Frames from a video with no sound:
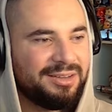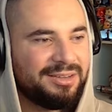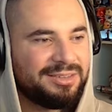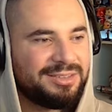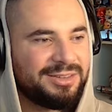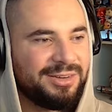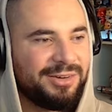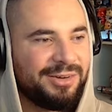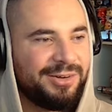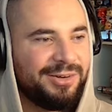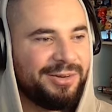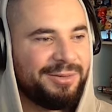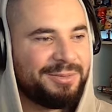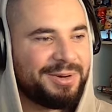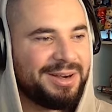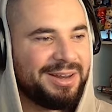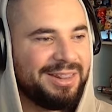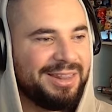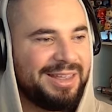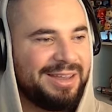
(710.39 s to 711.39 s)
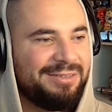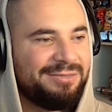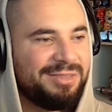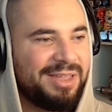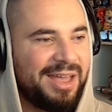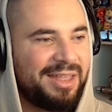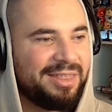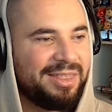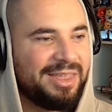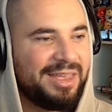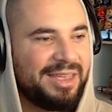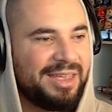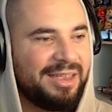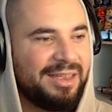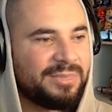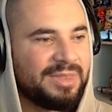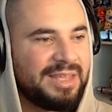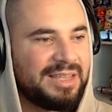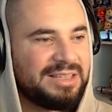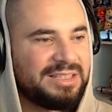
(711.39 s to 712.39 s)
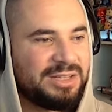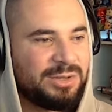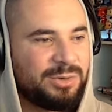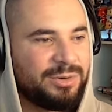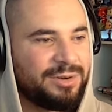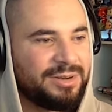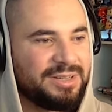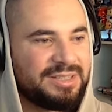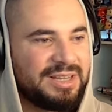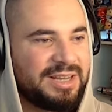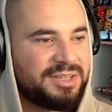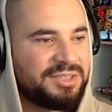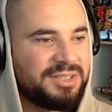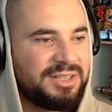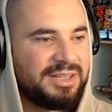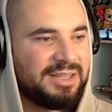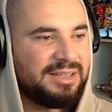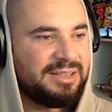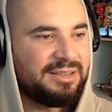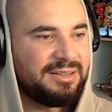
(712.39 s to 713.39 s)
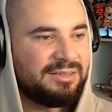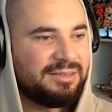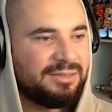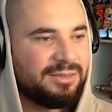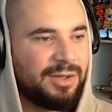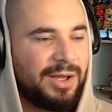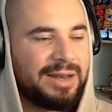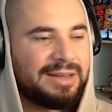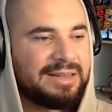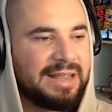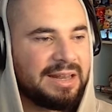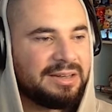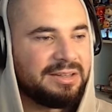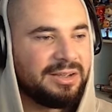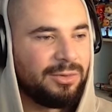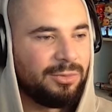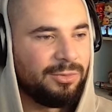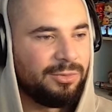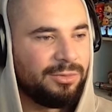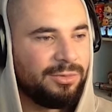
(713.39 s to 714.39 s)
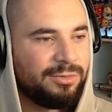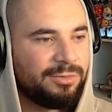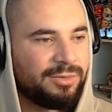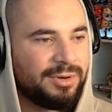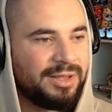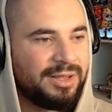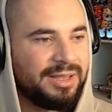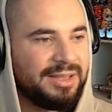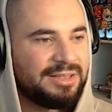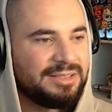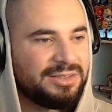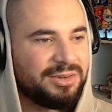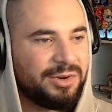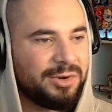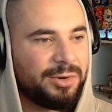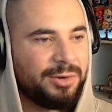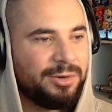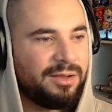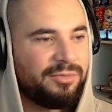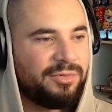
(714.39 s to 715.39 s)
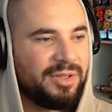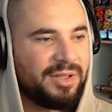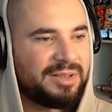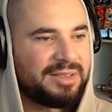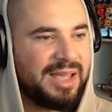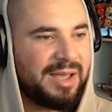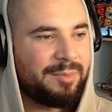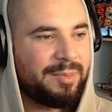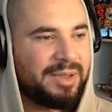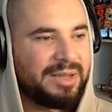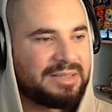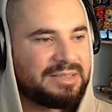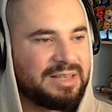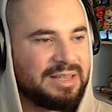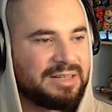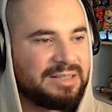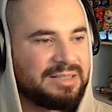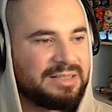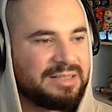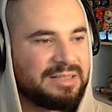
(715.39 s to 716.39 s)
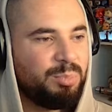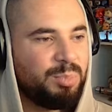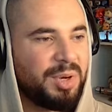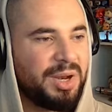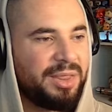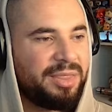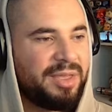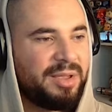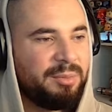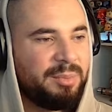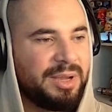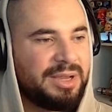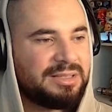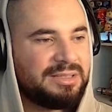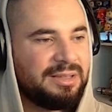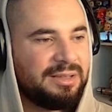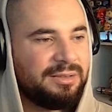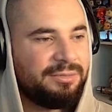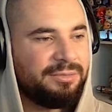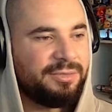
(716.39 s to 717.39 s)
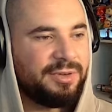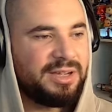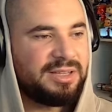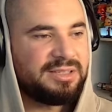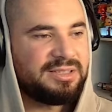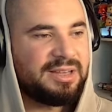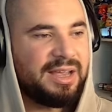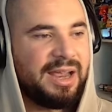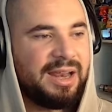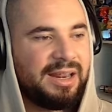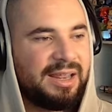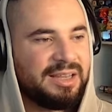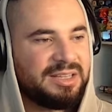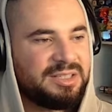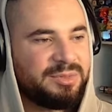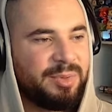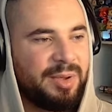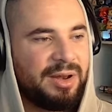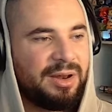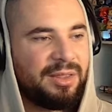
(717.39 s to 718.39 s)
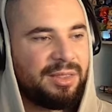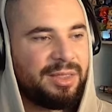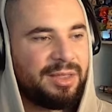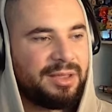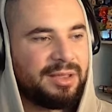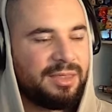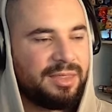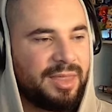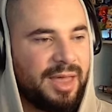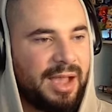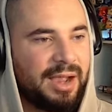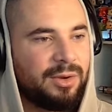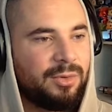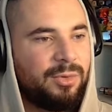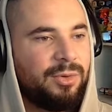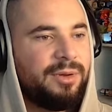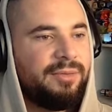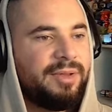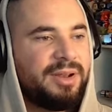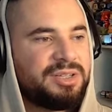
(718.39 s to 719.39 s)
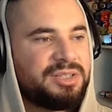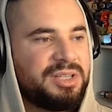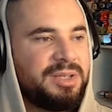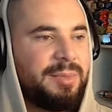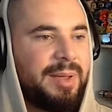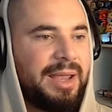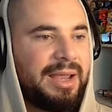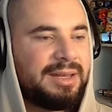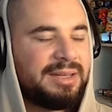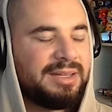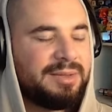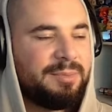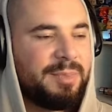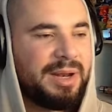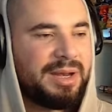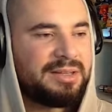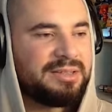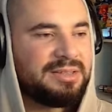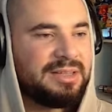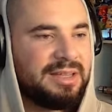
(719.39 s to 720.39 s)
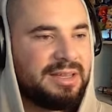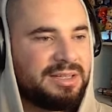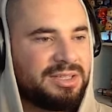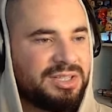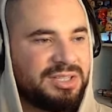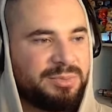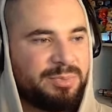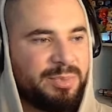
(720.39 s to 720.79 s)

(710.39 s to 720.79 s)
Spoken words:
So I'm going to leave that there. These two are essentially identical, really, so I feel like that makes sense. But I think because of the faster ADS speed, I think that could eventually make it to meta tier, just